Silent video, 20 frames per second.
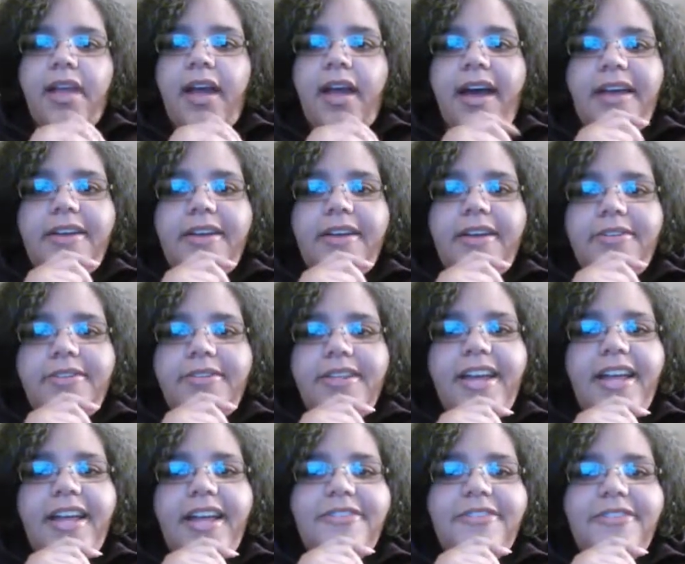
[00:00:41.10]
I
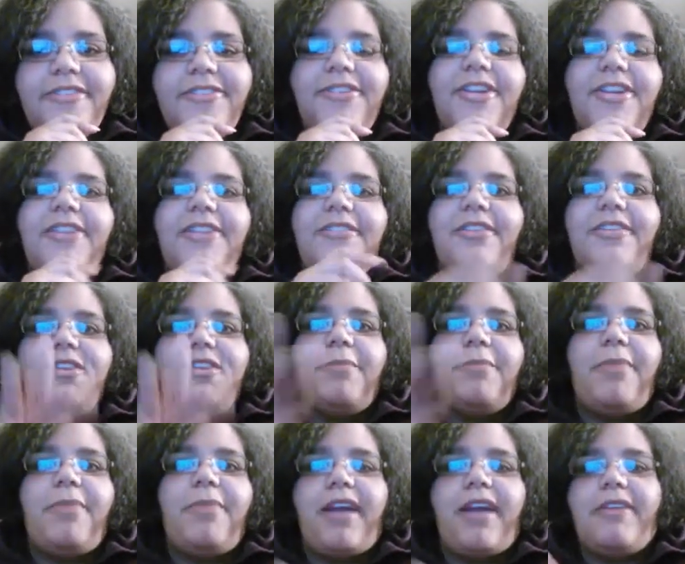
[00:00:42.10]
want to give you a little
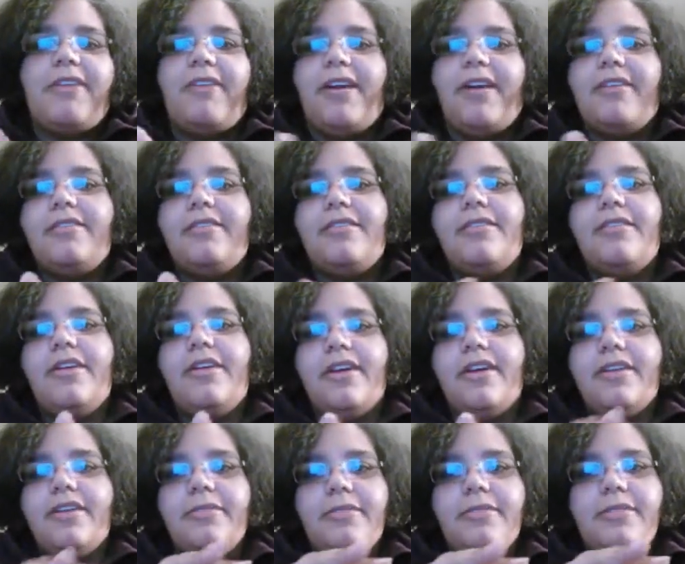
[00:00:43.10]
background
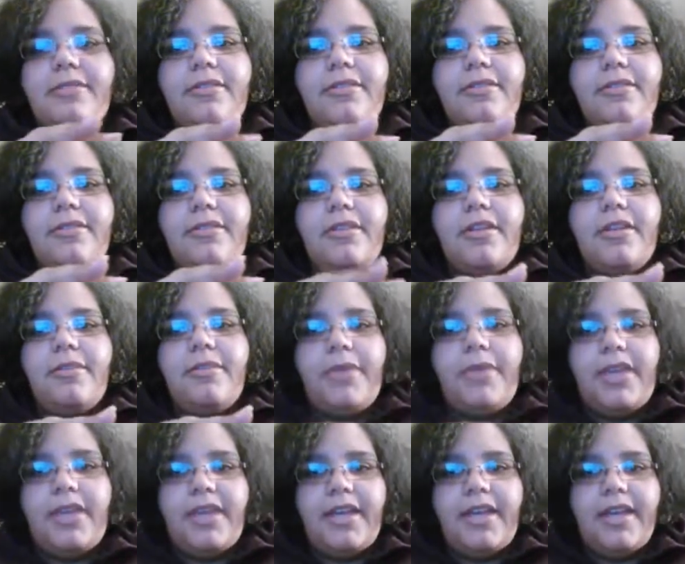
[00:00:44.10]
on
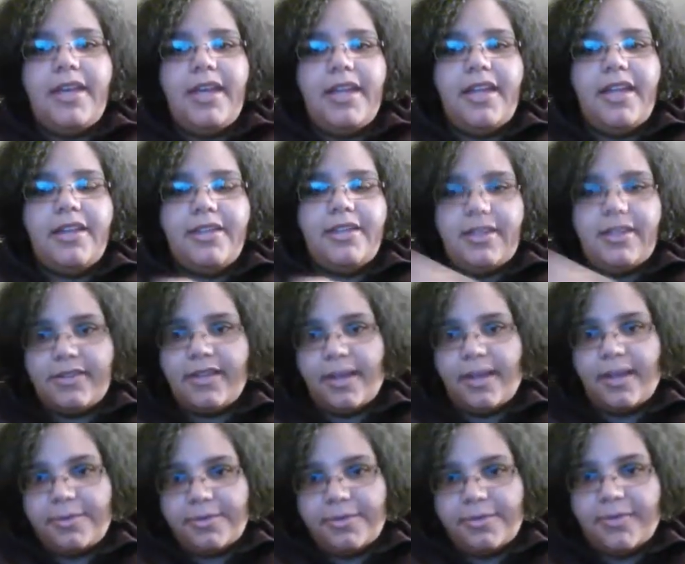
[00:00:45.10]
me and these
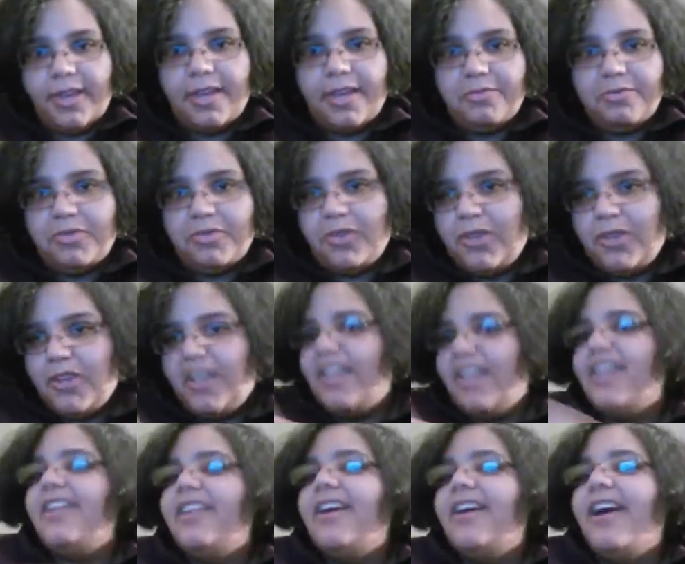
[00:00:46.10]
types of games.
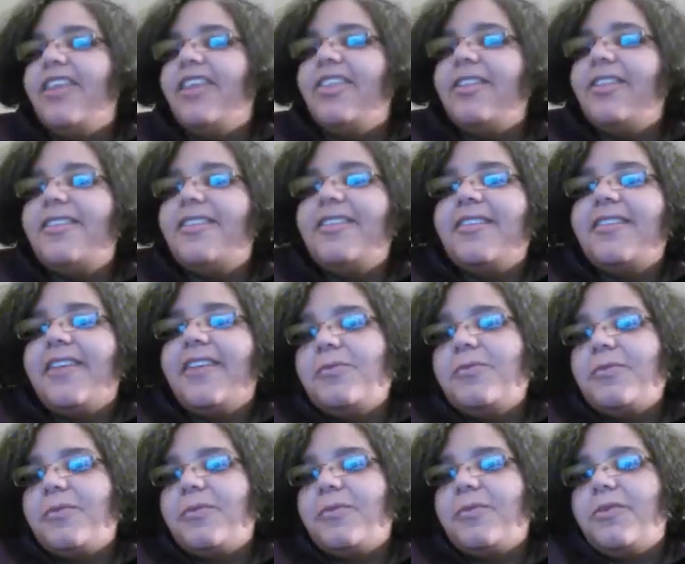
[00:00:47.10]
I thought these
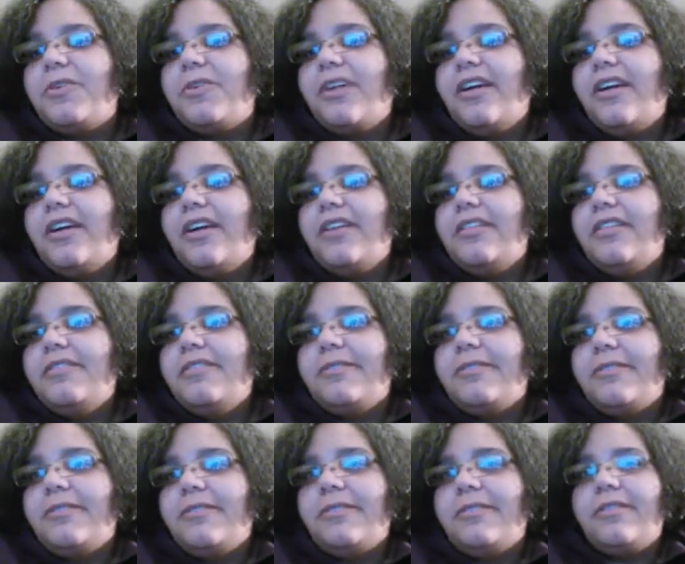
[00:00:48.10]
games were kind of
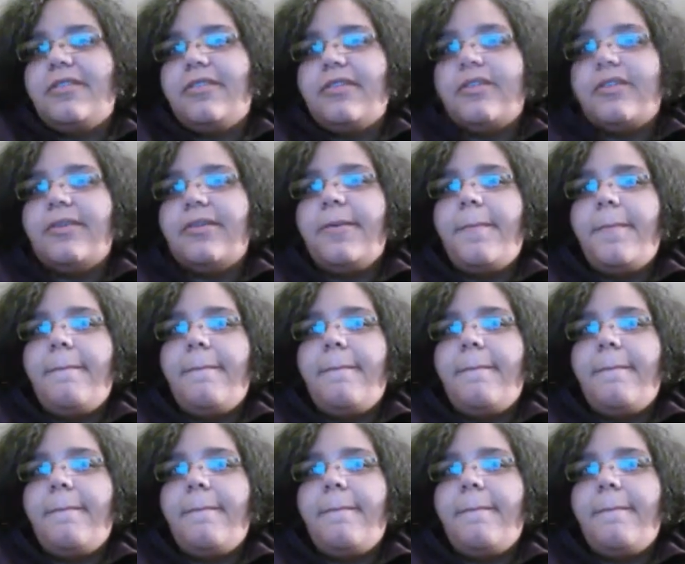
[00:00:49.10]
for